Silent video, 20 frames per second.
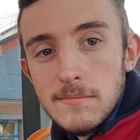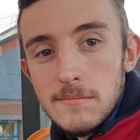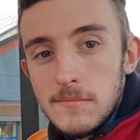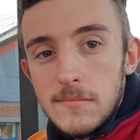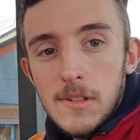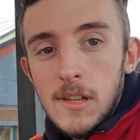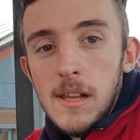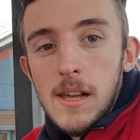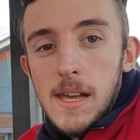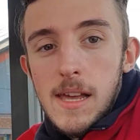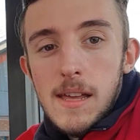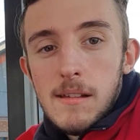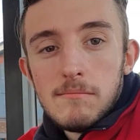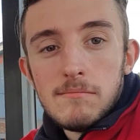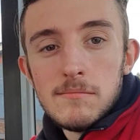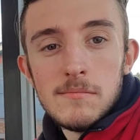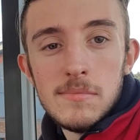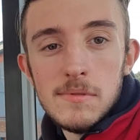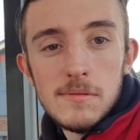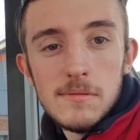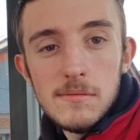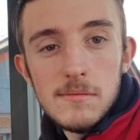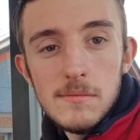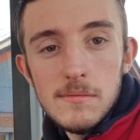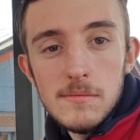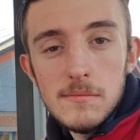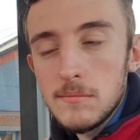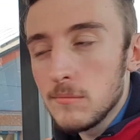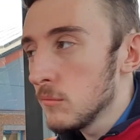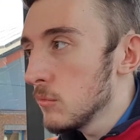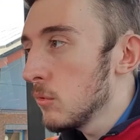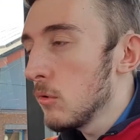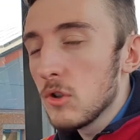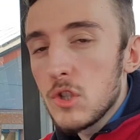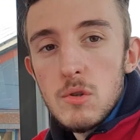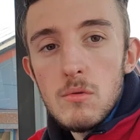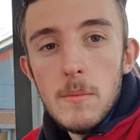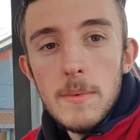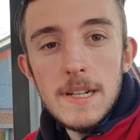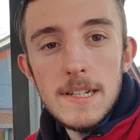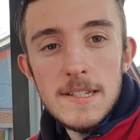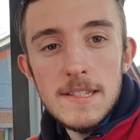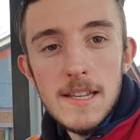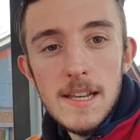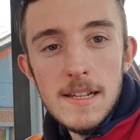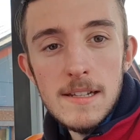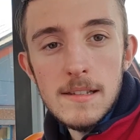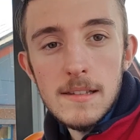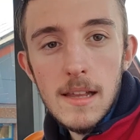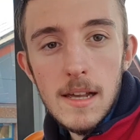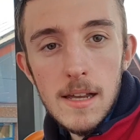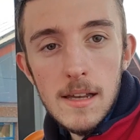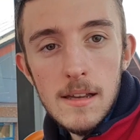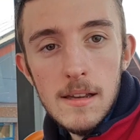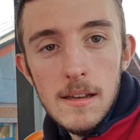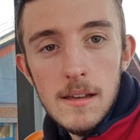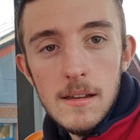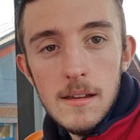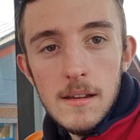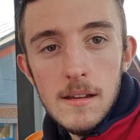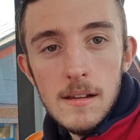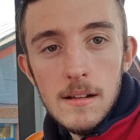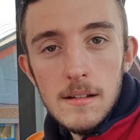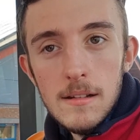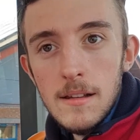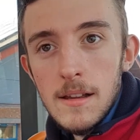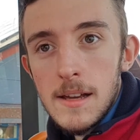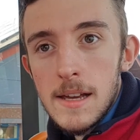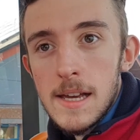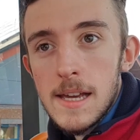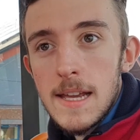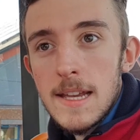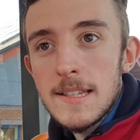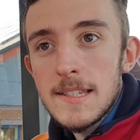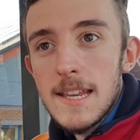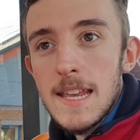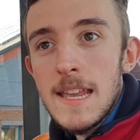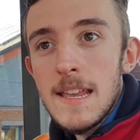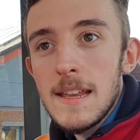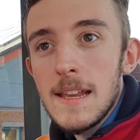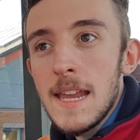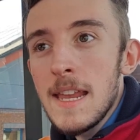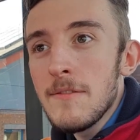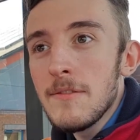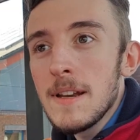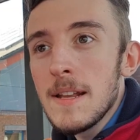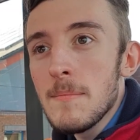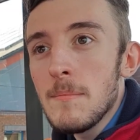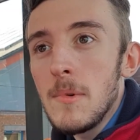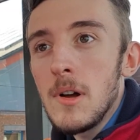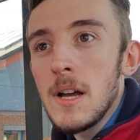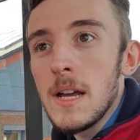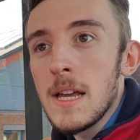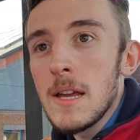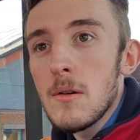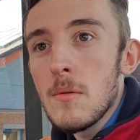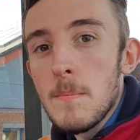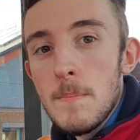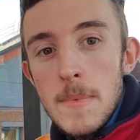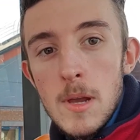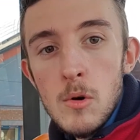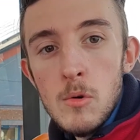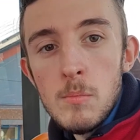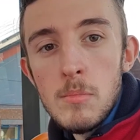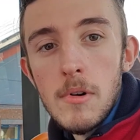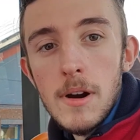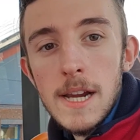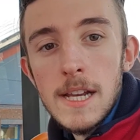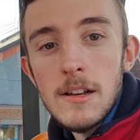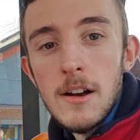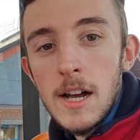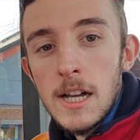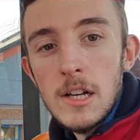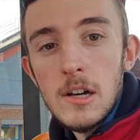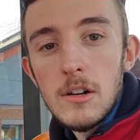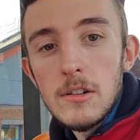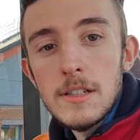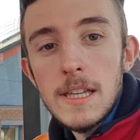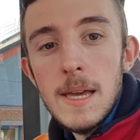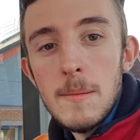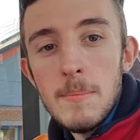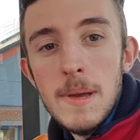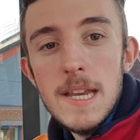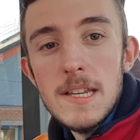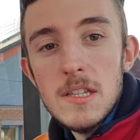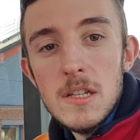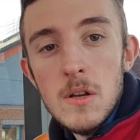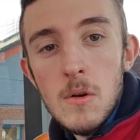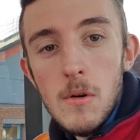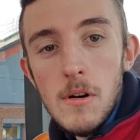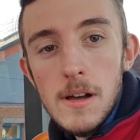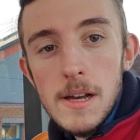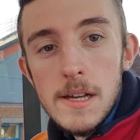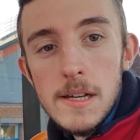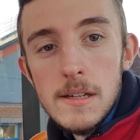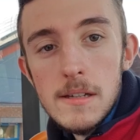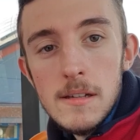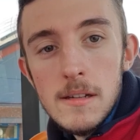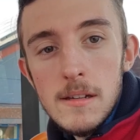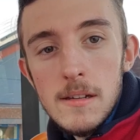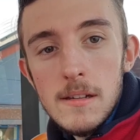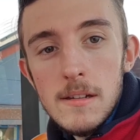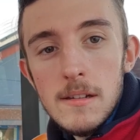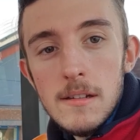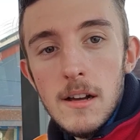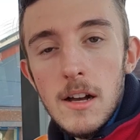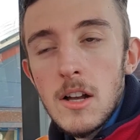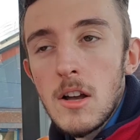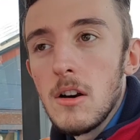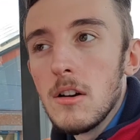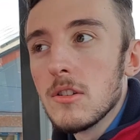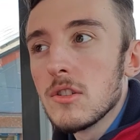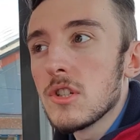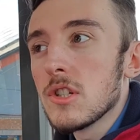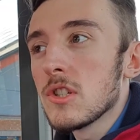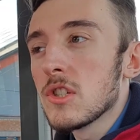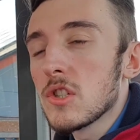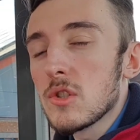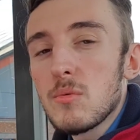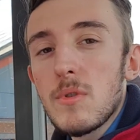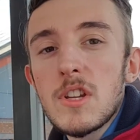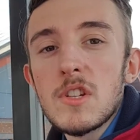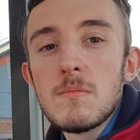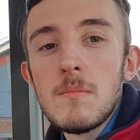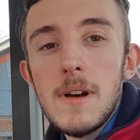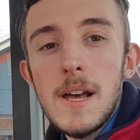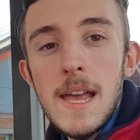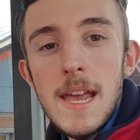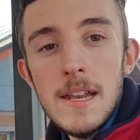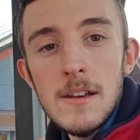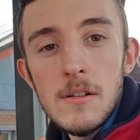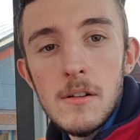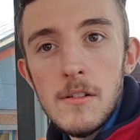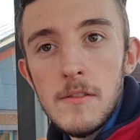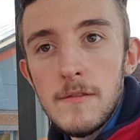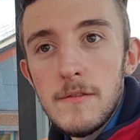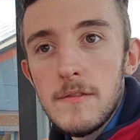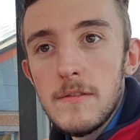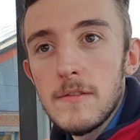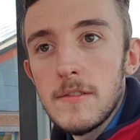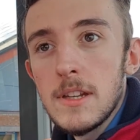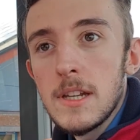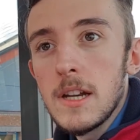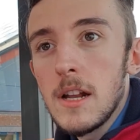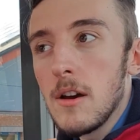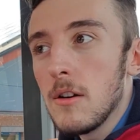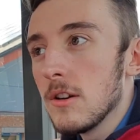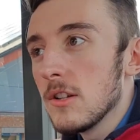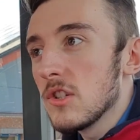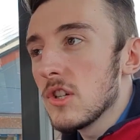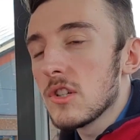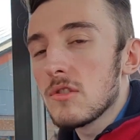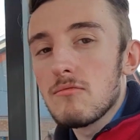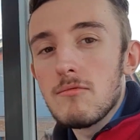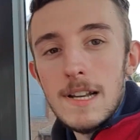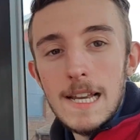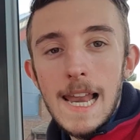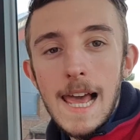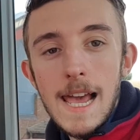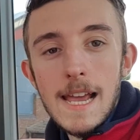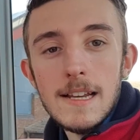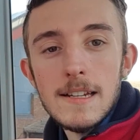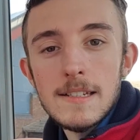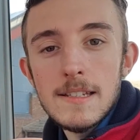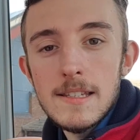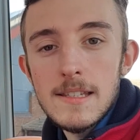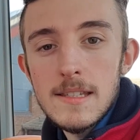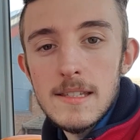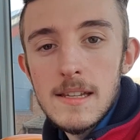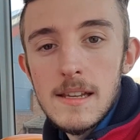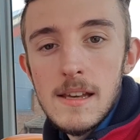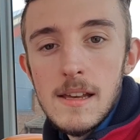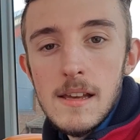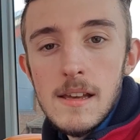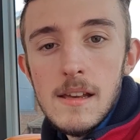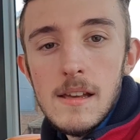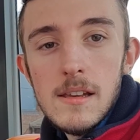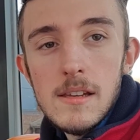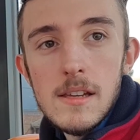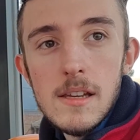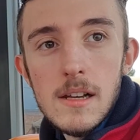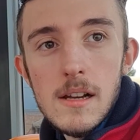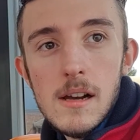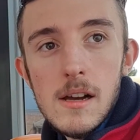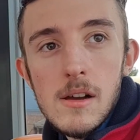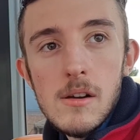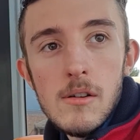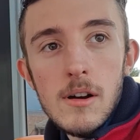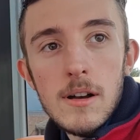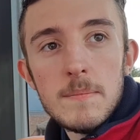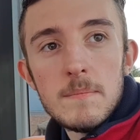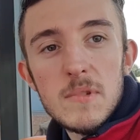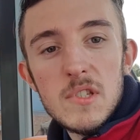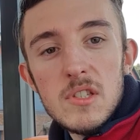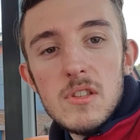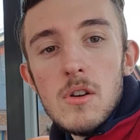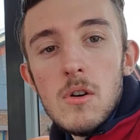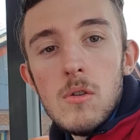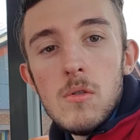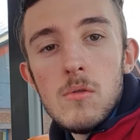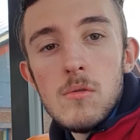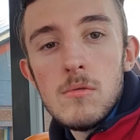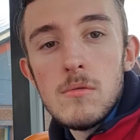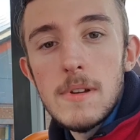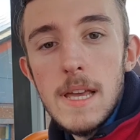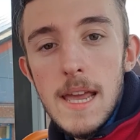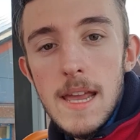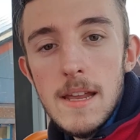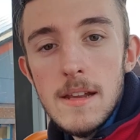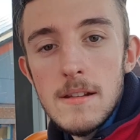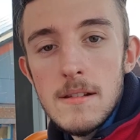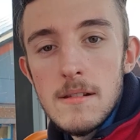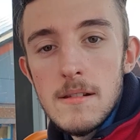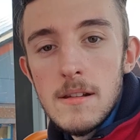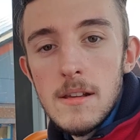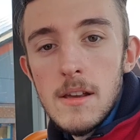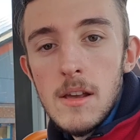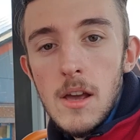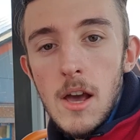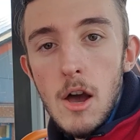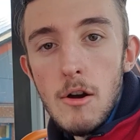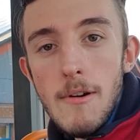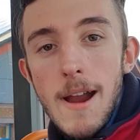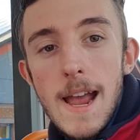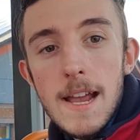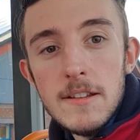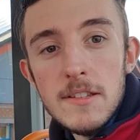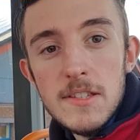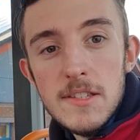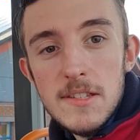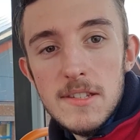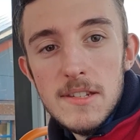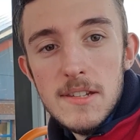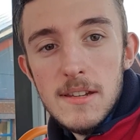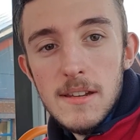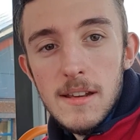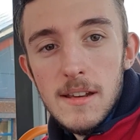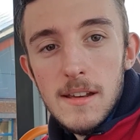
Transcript: Like, what do you want me to say to that? Like, it's even in my meal break, I can't get peace and quiet. I can't just switch my head off, you know, and just relax. You know, I'm still getting harassed,